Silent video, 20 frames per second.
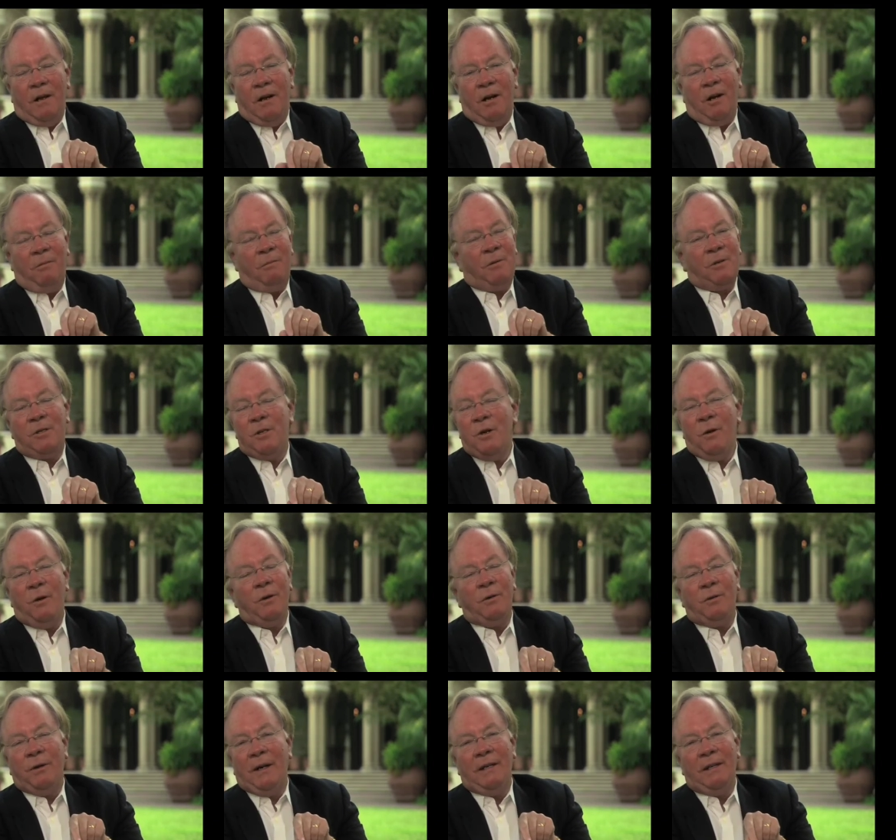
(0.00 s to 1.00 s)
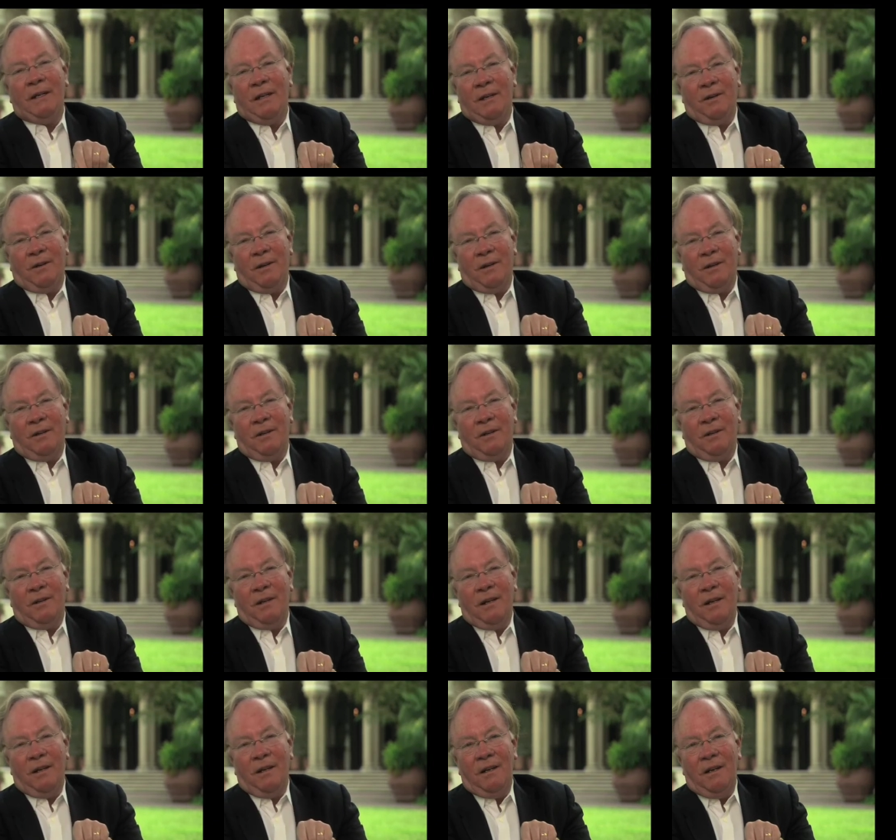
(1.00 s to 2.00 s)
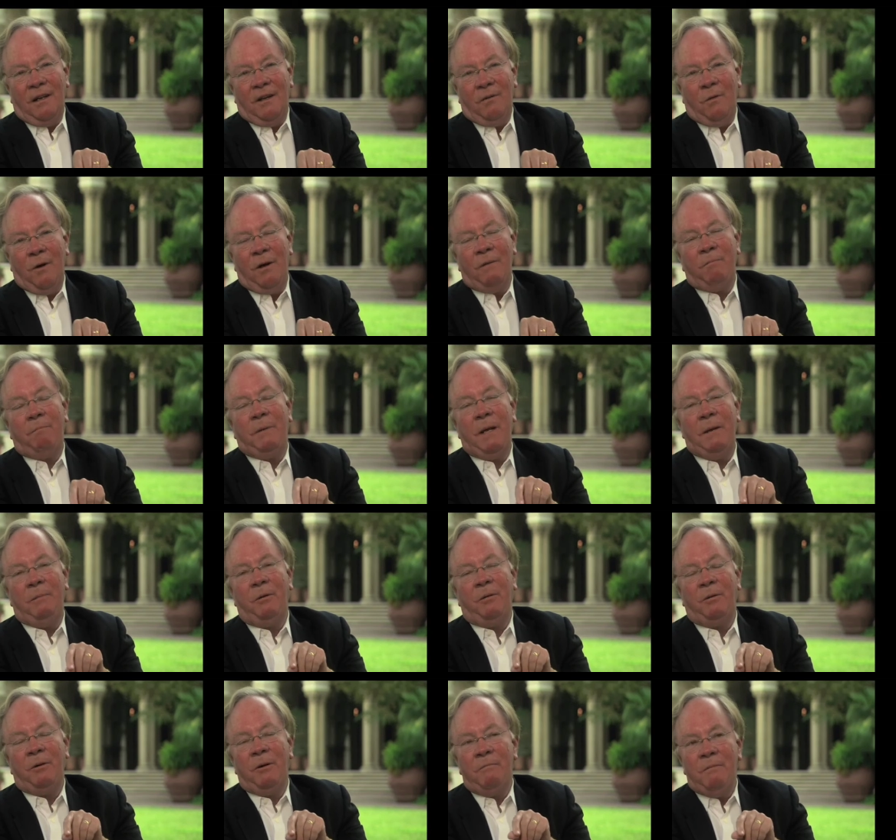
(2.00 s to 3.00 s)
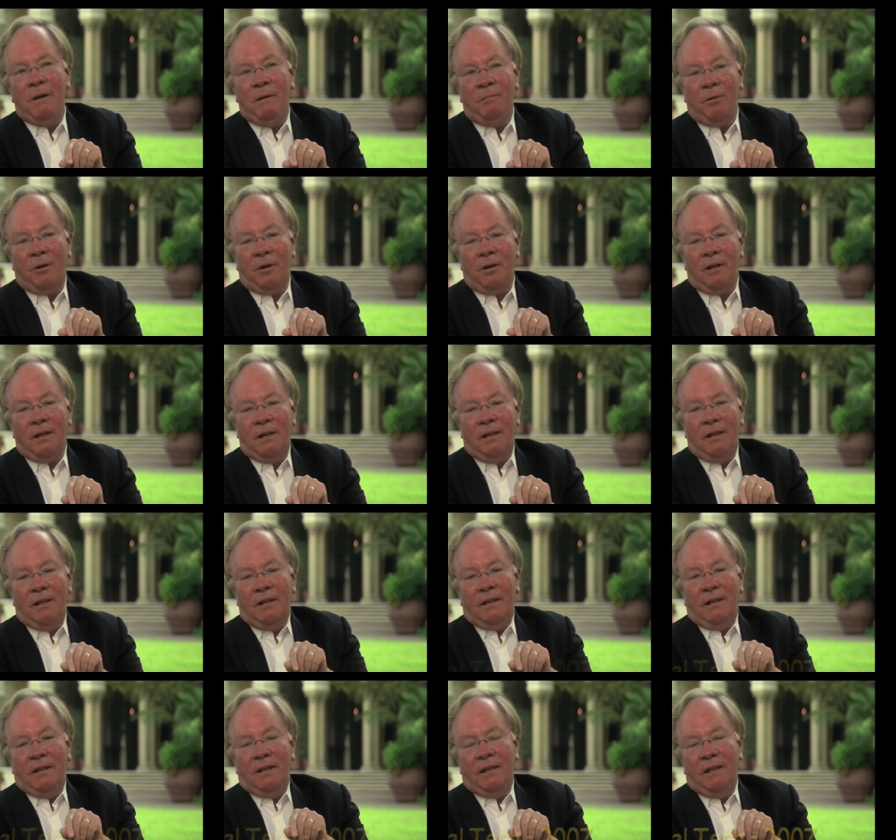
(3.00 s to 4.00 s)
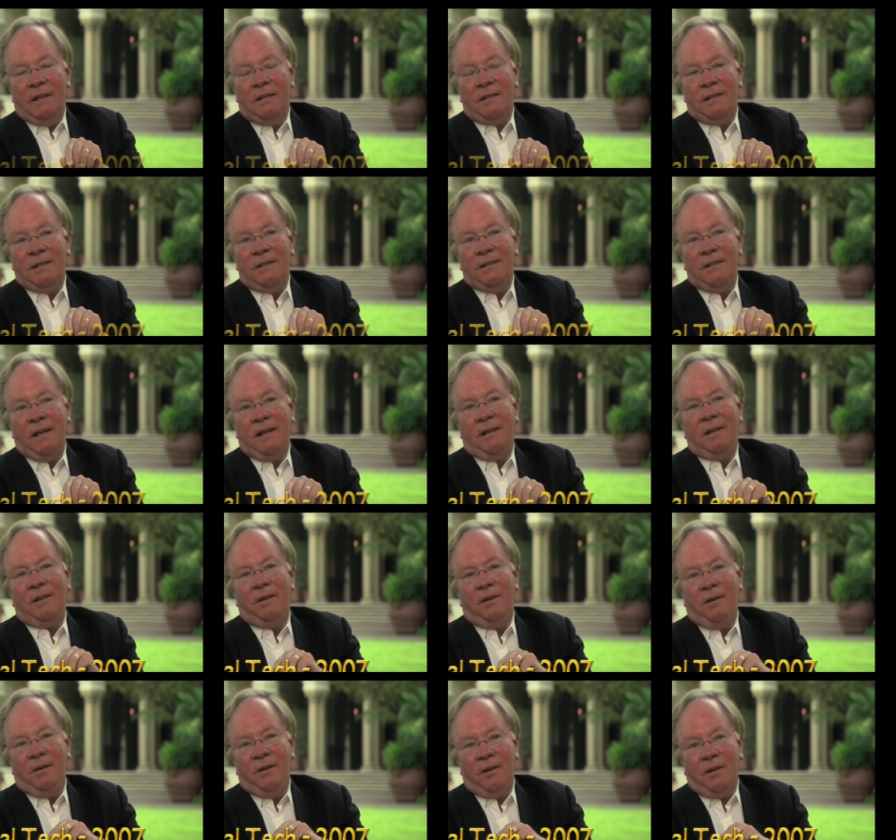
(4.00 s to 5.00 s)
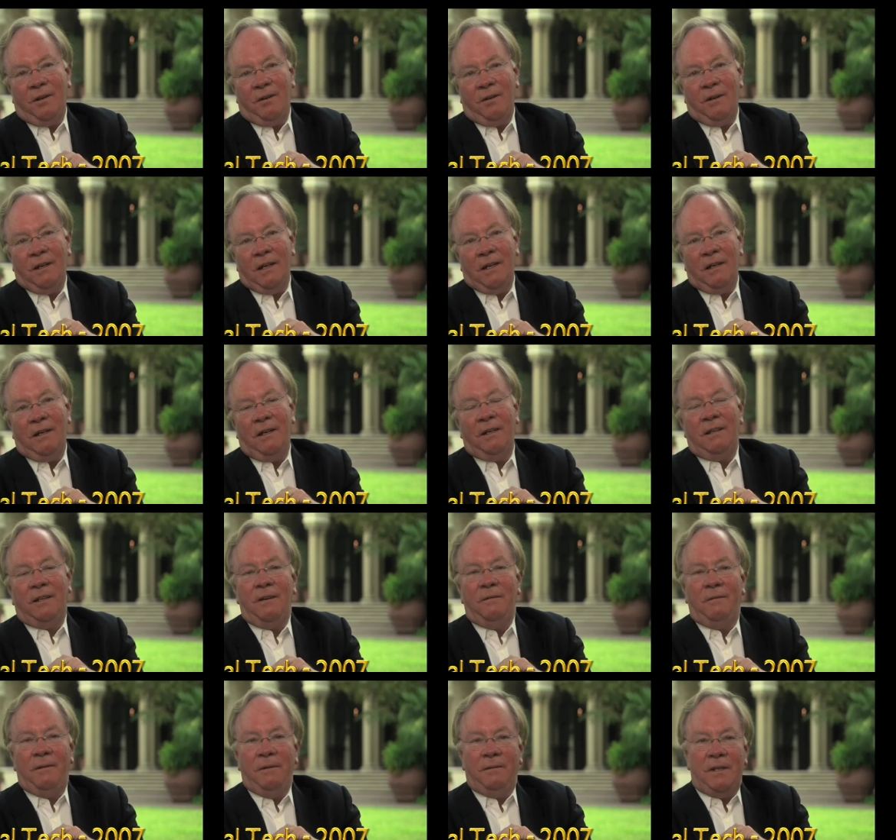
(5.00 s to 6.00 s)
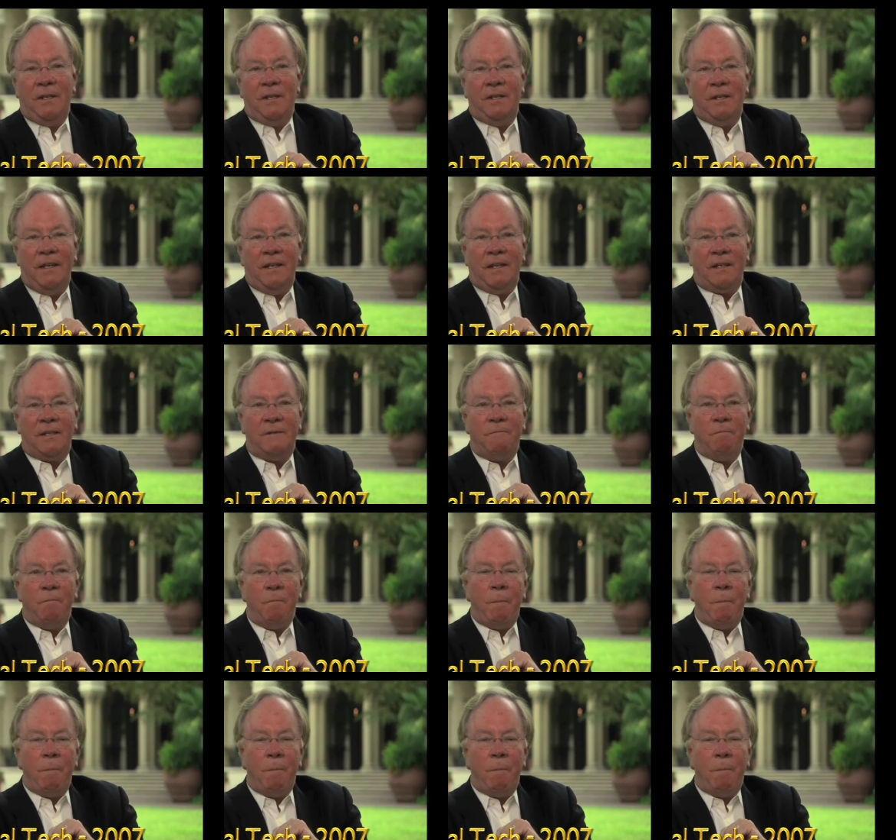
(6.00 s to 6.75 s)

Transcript: Almost no one read that article. What people remember is in San Antonio in 1956,